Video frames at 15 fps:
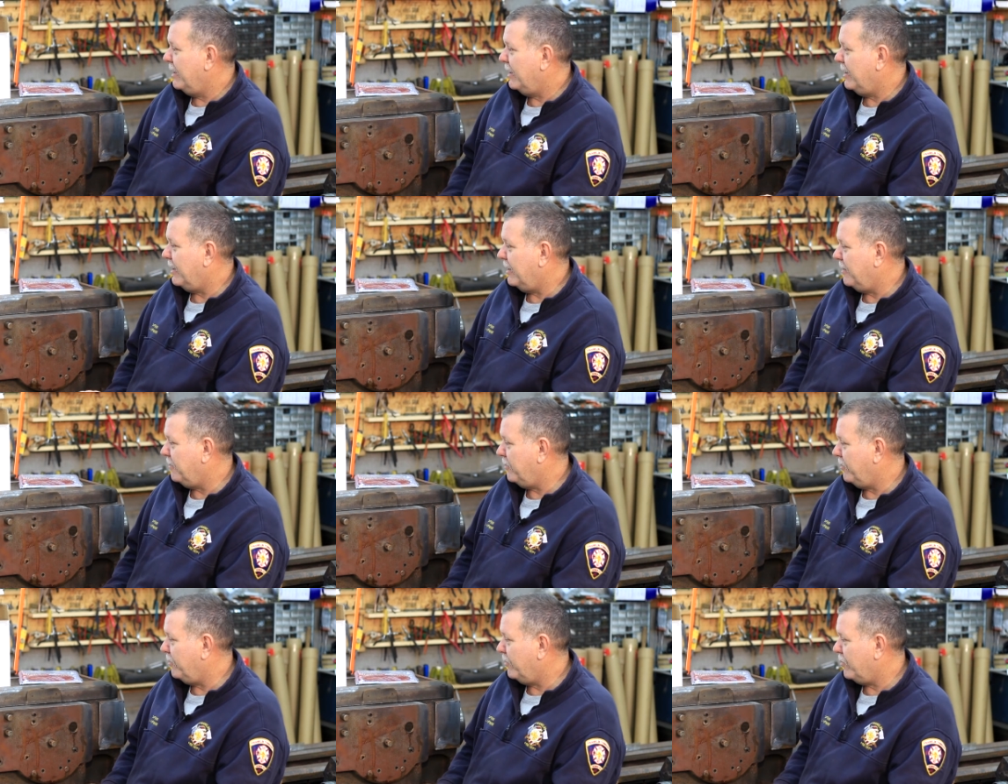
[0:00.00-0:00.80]

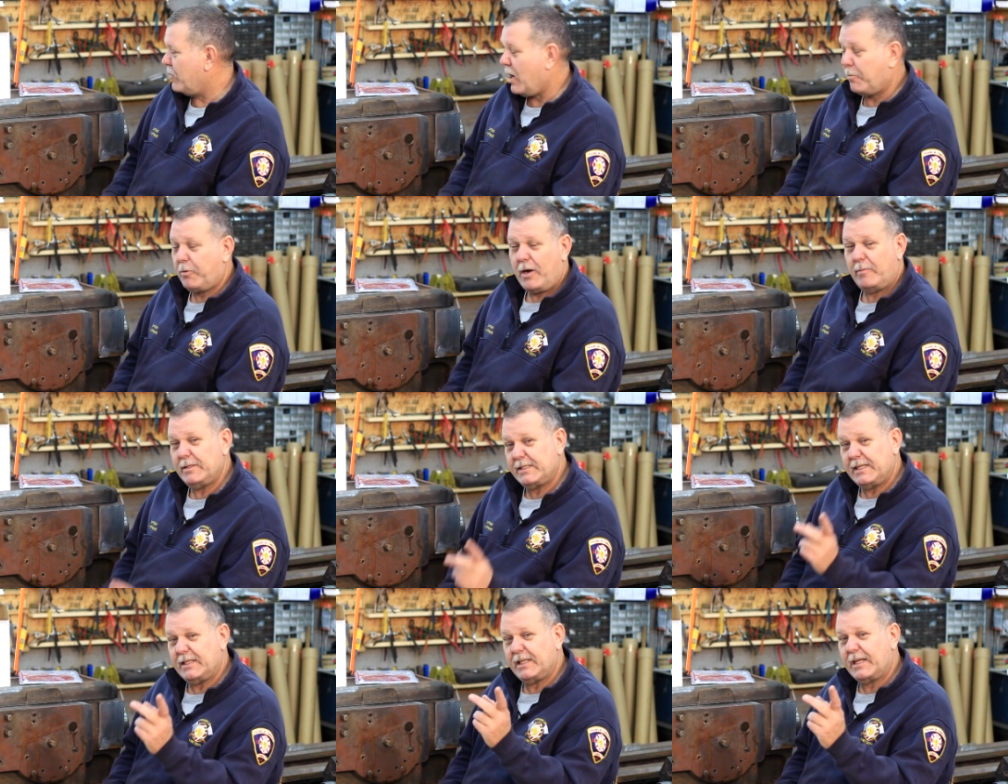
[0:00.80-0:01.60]
I'll
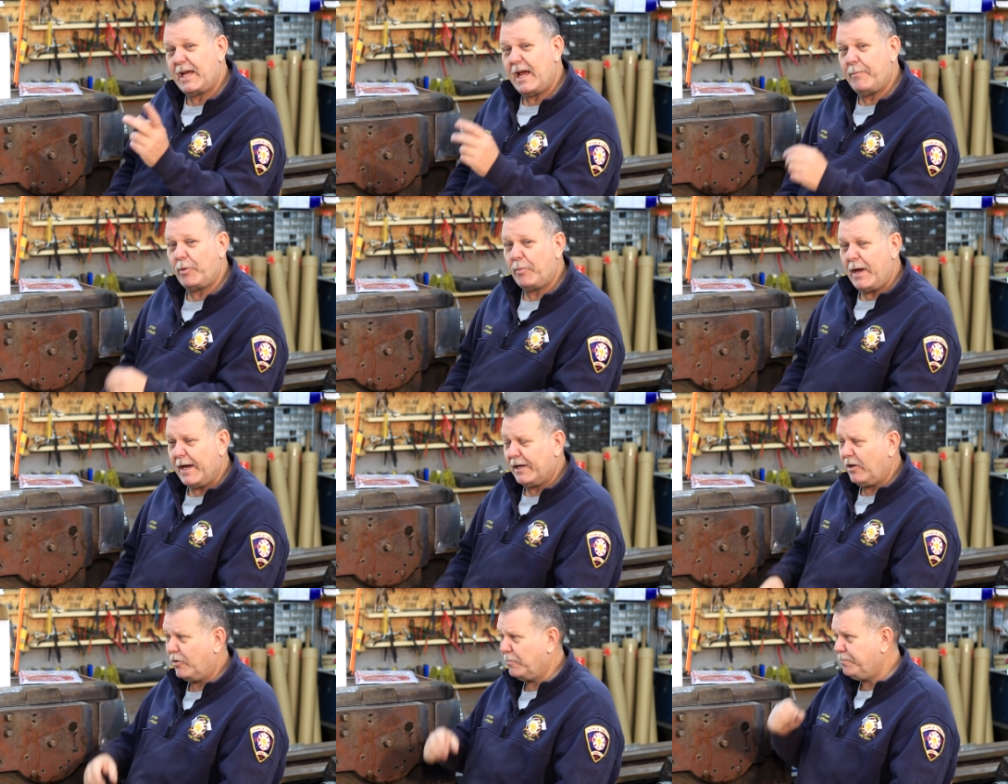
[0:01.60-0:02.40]
probably set the camera
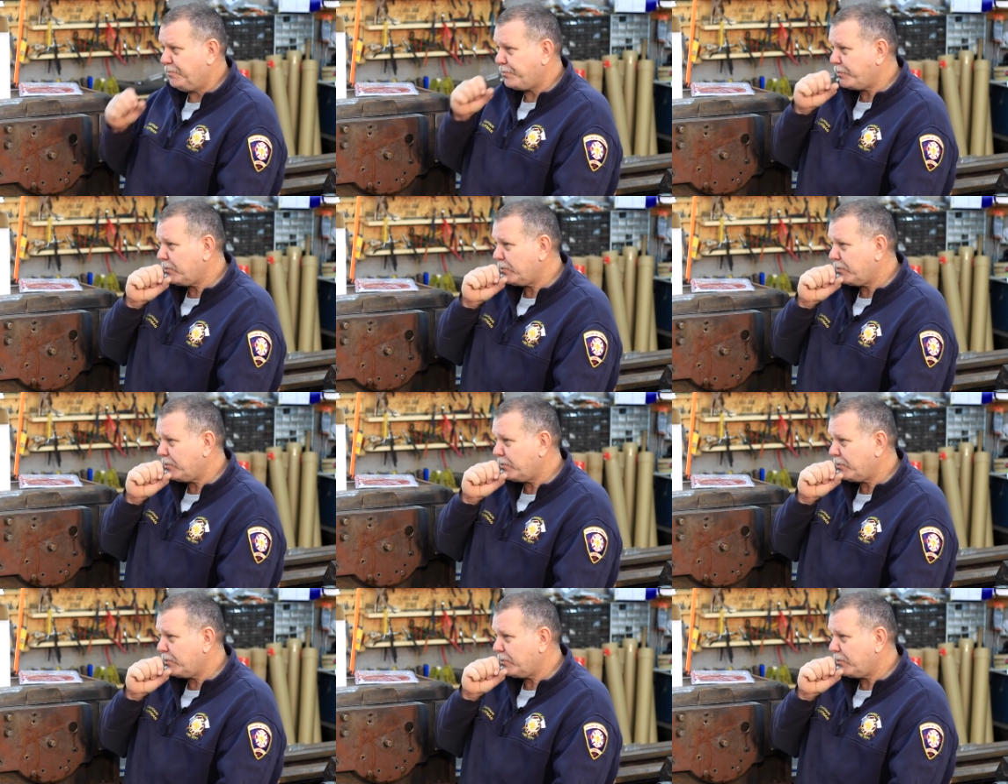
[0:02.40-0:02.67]
back on